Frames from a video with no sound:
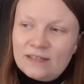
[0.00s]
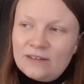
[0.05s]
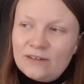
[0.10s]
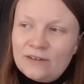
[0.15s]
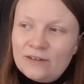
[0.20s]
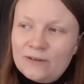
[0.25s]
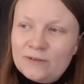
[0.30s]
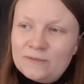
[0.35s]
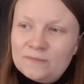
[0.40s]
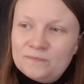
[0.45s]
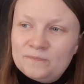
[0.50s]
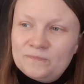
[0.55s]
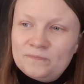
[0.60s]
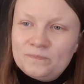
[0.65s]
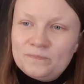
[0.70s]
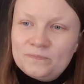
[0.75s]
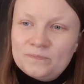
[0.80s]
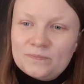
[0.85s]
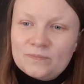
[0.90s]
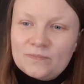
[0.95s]

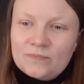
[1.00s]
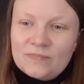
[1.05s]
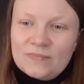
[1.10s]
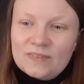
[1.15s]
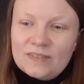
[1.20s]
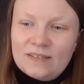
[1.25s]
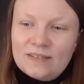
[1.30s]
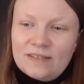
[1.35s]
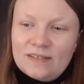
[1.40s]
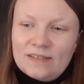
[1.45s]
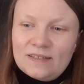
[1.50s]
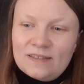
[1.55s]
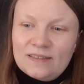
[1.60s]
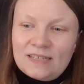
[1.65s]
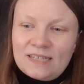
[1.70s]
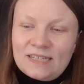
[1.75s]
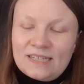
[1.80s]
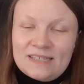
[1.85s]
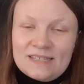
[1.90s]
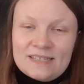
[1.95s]

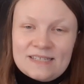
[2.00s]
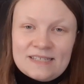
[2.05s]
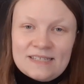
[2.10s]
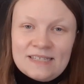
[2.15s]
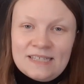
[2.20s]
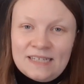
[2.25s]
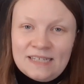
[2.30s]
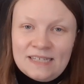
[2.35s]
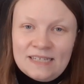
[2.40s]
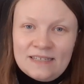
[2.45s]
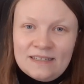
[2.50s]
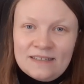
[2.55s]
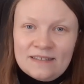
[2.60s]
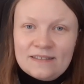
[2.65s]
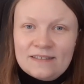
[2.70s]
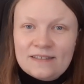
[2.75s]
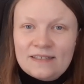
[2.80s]
That is knitting,